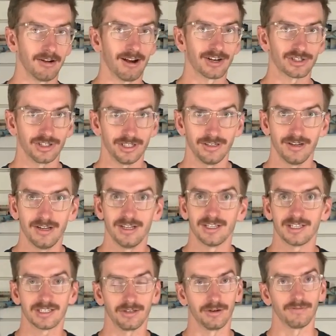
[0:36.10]
They're actually
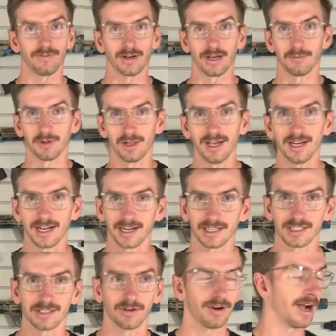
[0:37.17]
still a phenomenal light. I
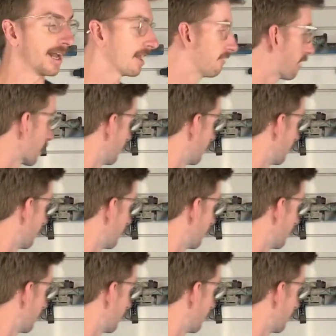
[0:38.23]
can still highly